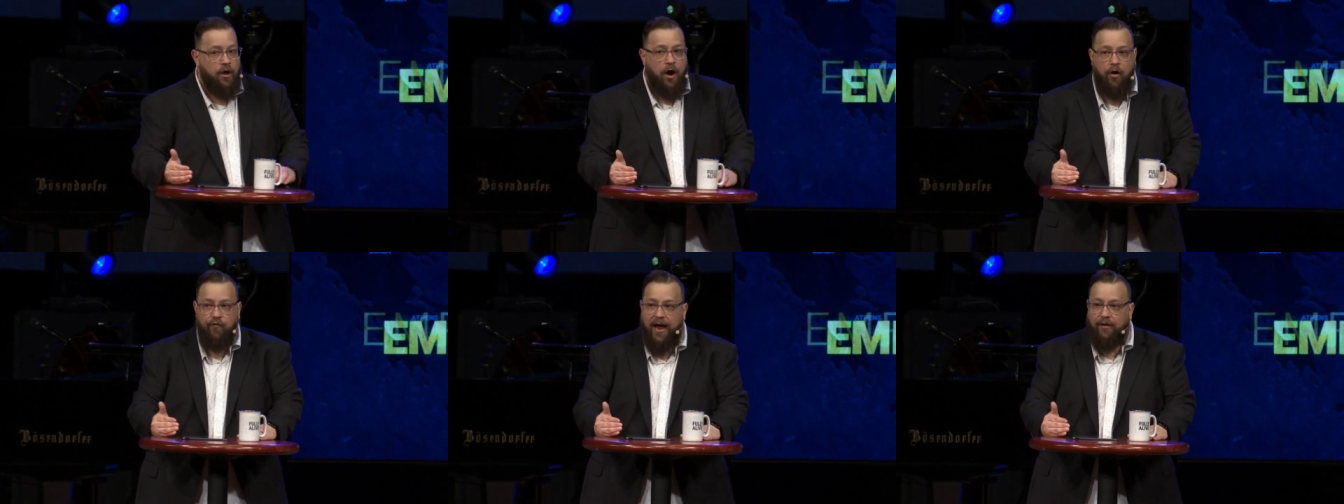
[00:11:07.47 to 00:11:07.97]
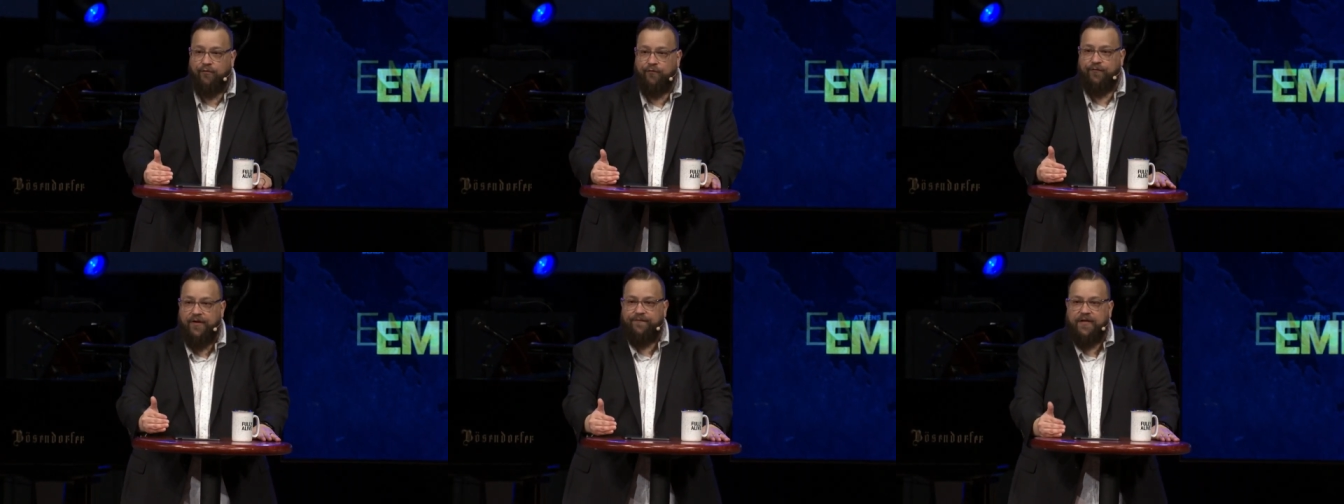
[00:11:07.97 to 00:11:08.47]
around
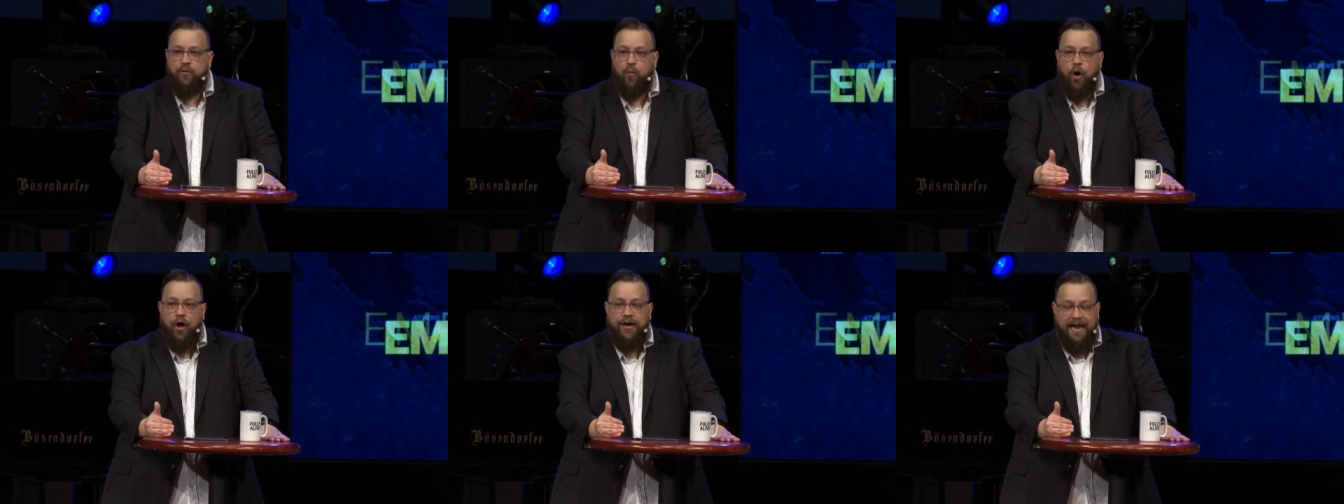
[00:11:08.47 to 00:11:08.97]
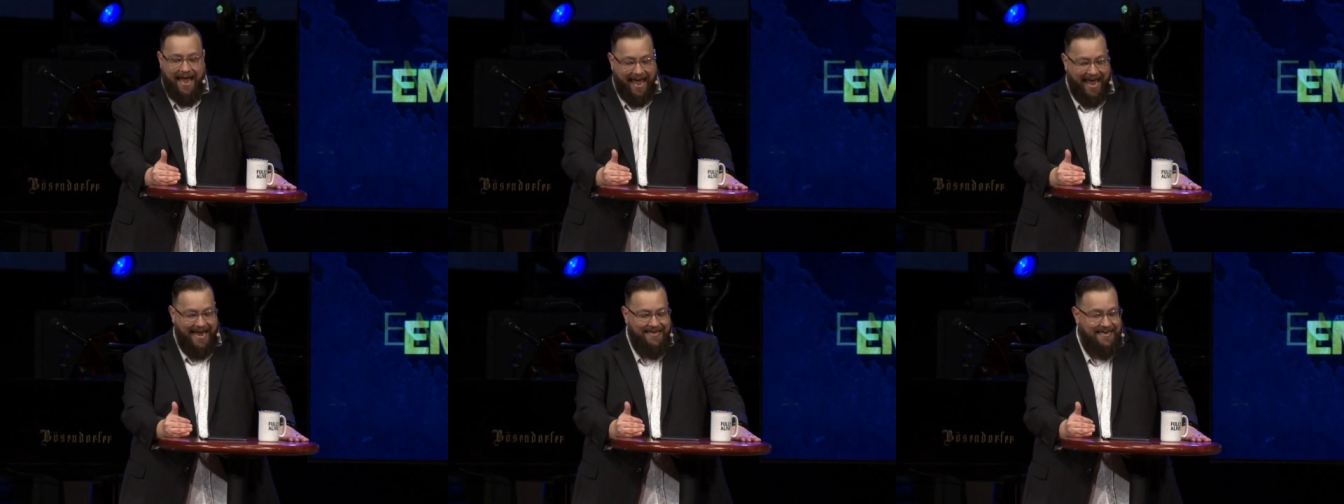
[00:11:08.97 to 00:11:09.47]
51
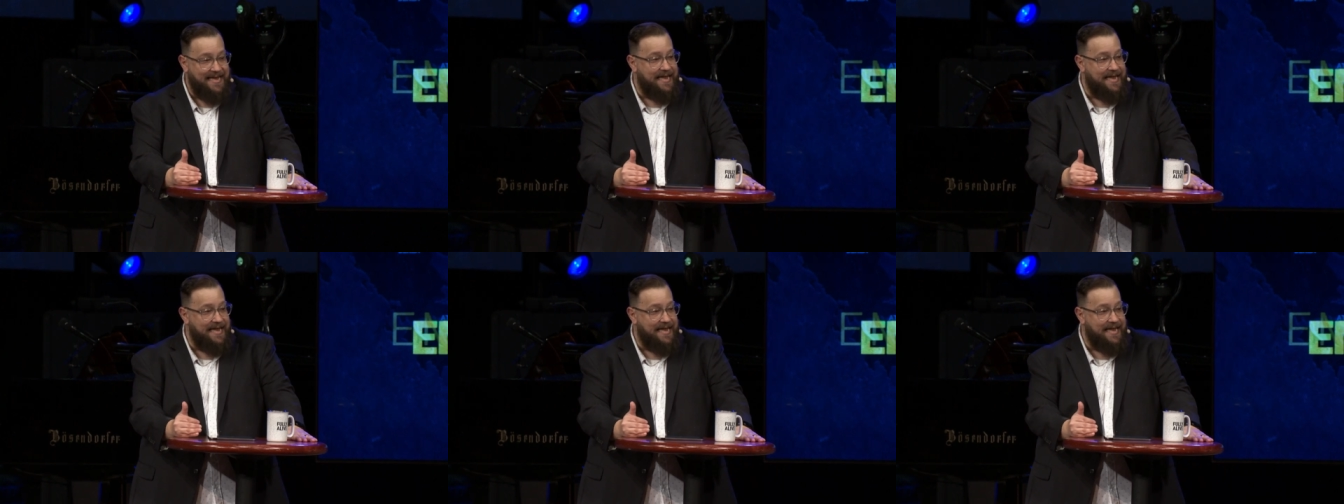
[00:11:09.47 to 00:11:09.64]
AD.